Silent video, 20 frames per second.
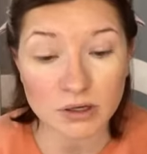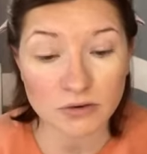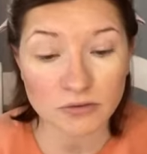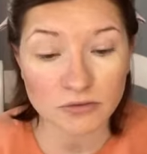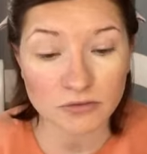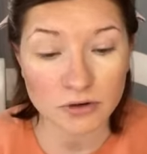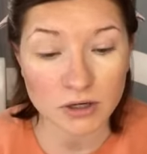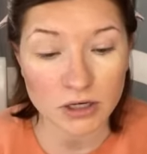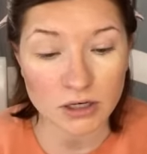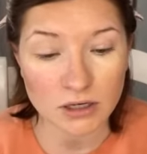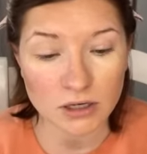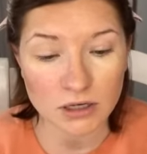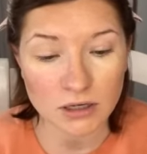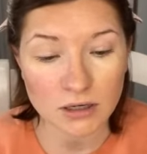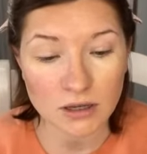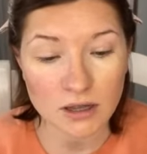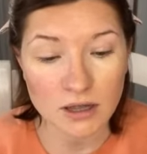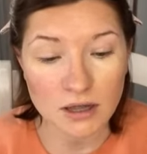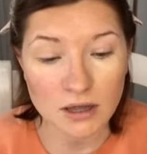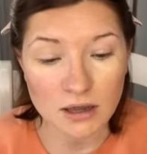
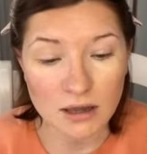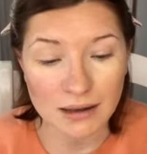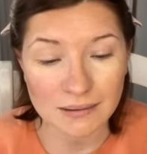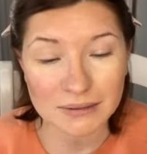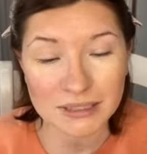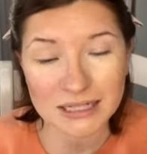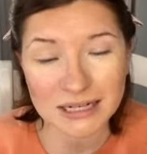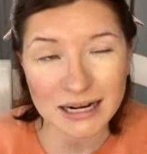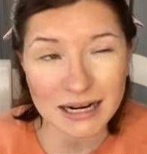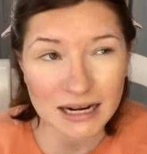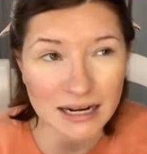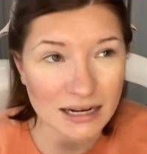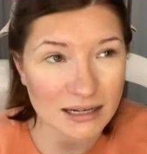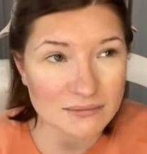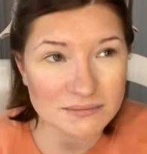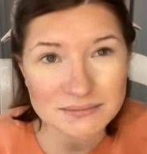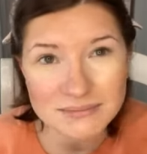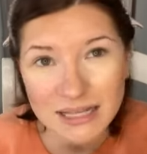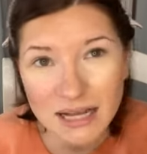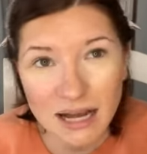prefer, I mean,
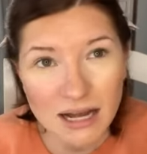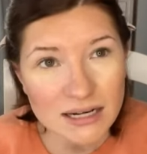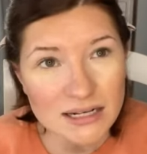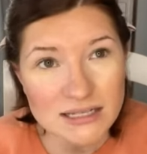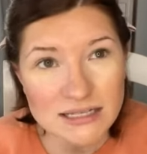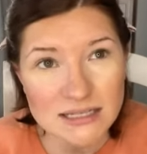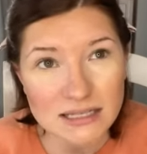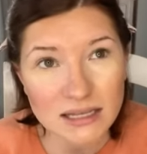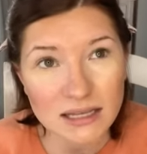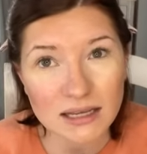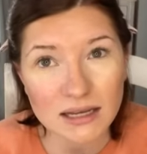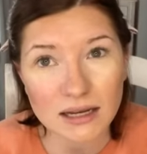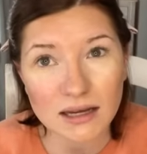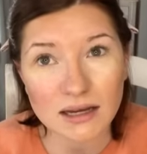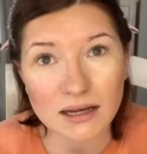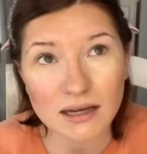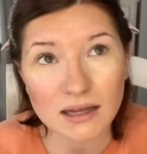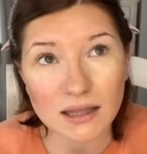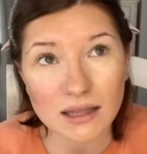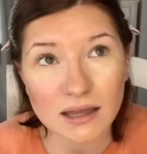honestly,
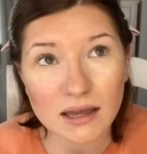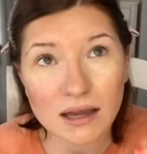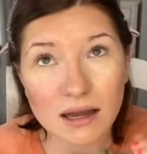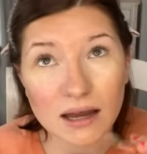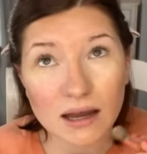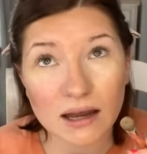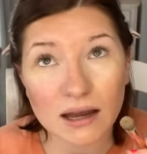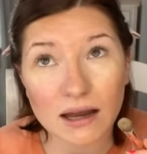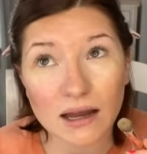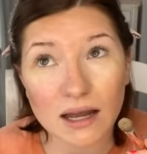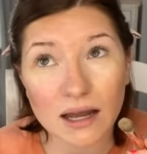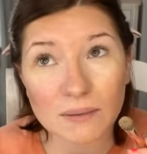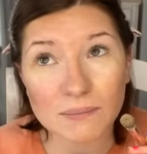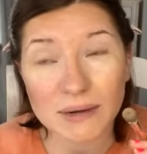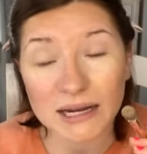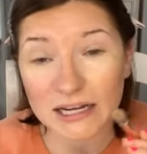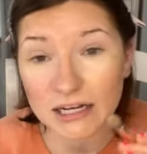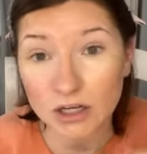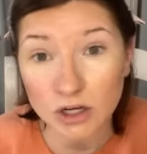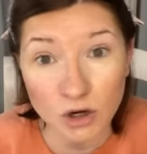
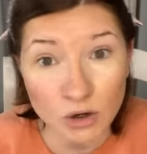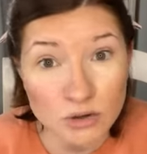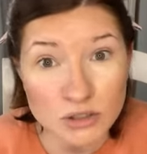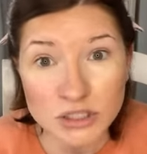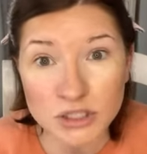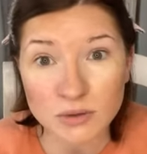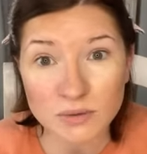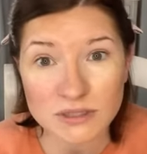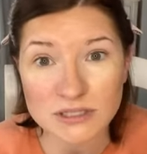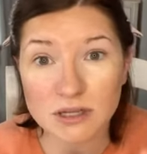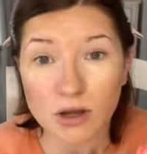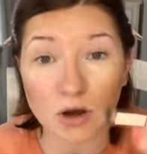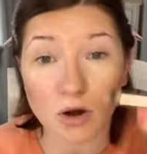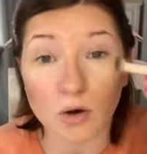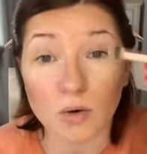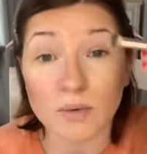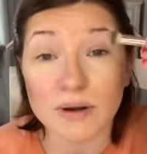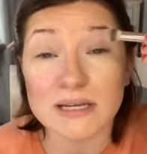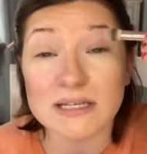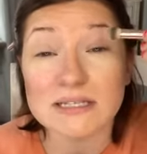my go-to is
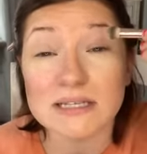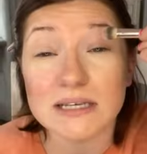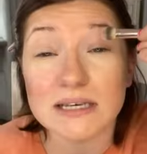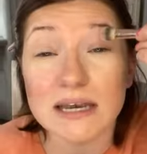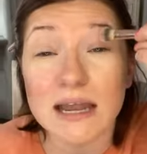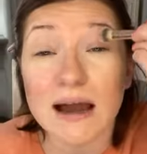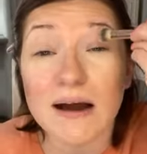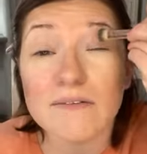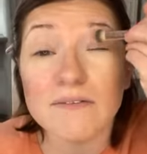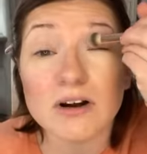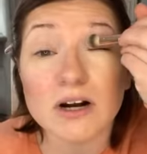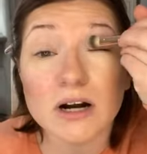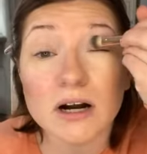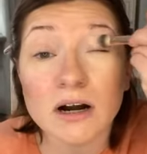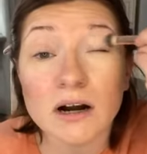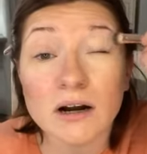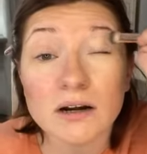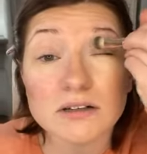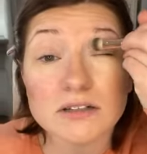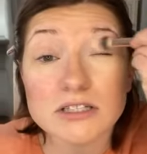always
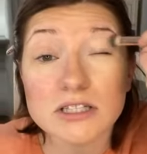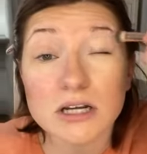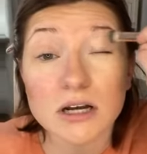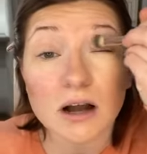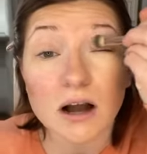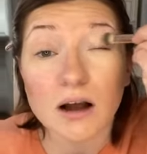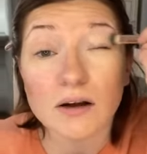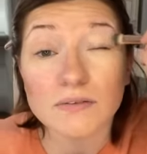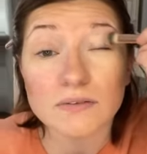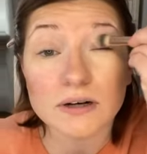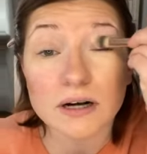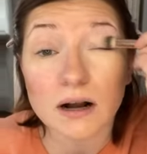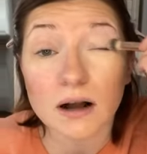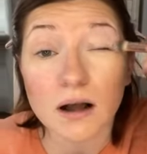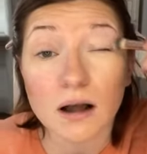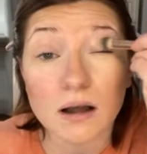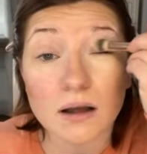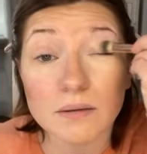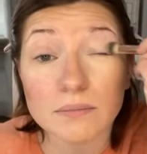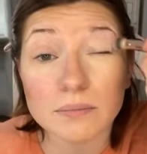never to cover
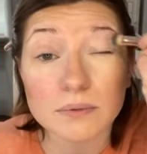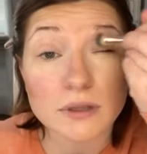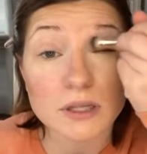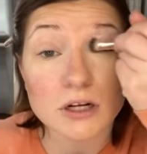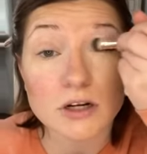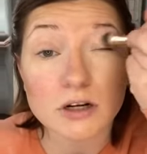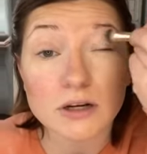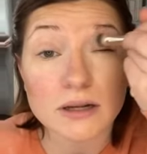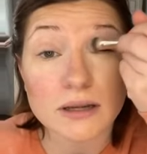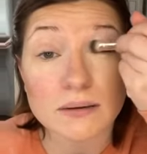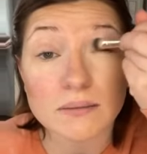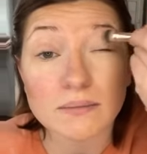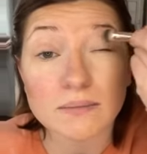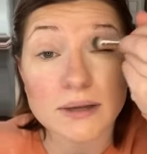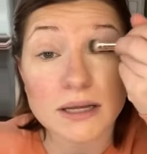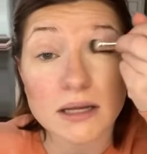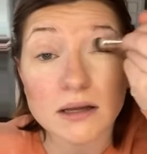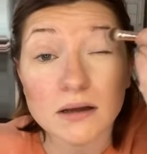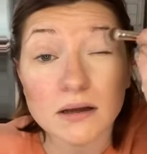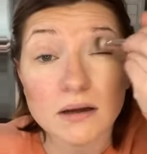up the
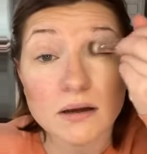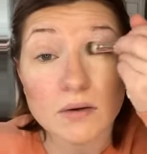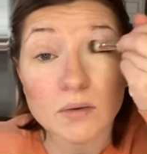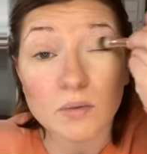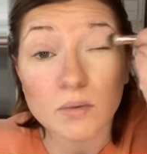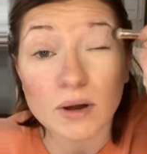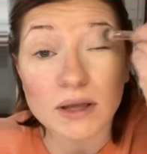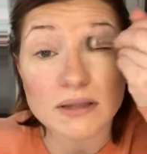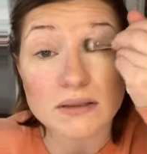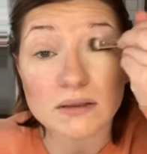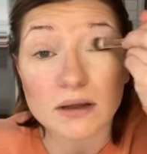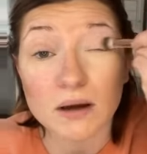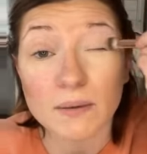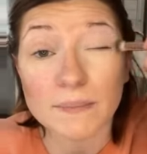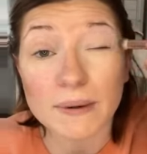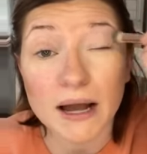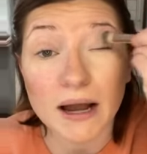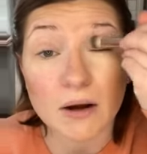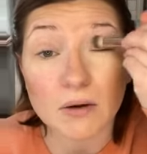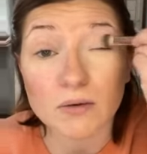cream with
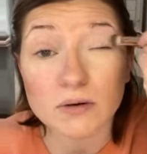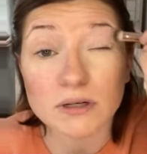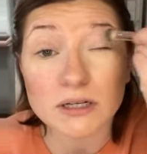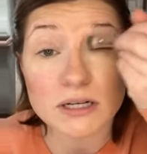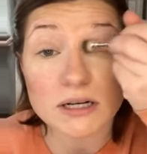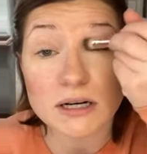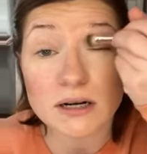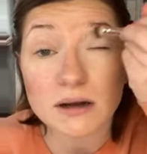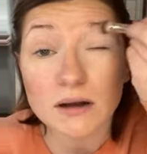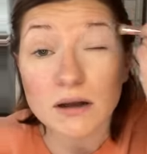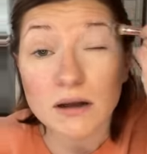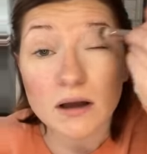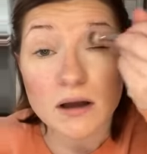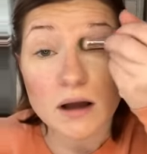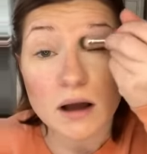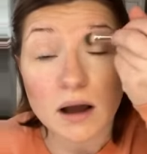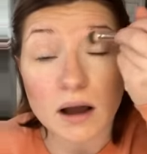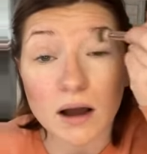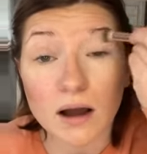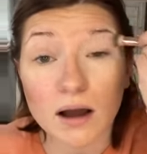a powder.
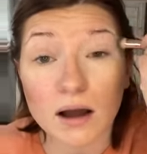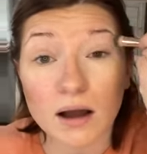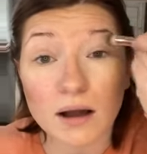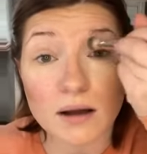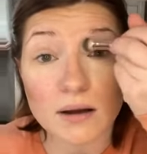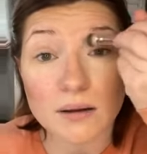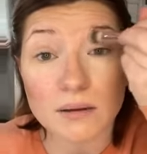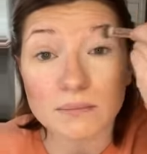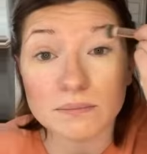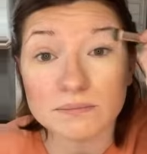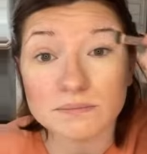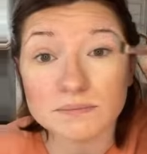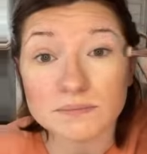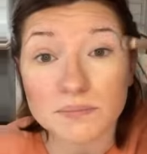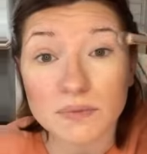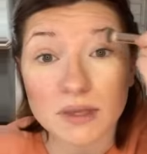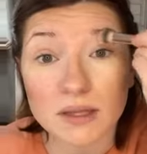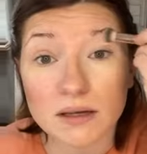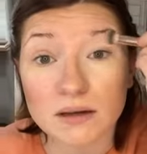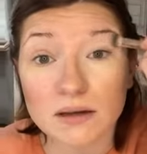Um,